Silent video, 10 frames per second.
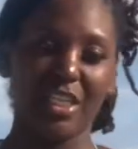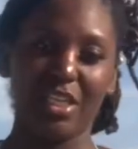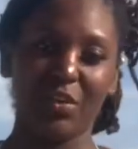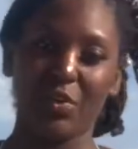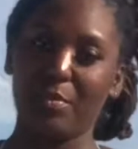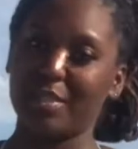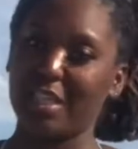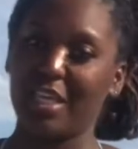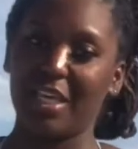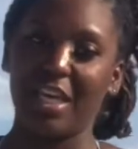You know what I'm
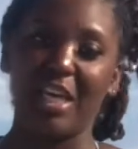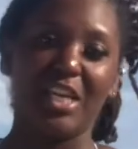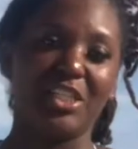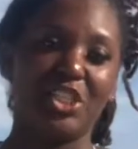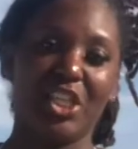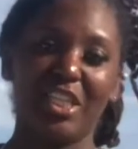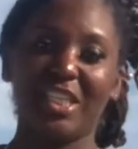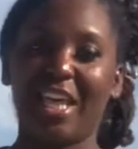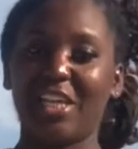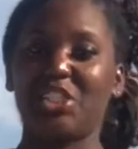saying?
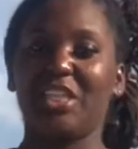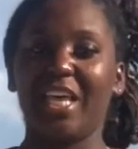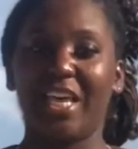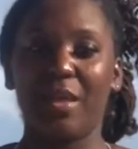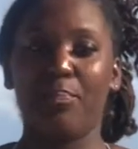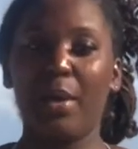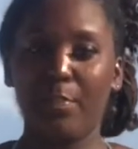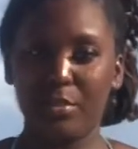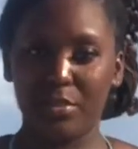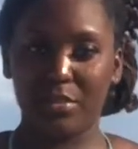Chilling like Chilean
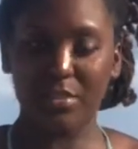peppers.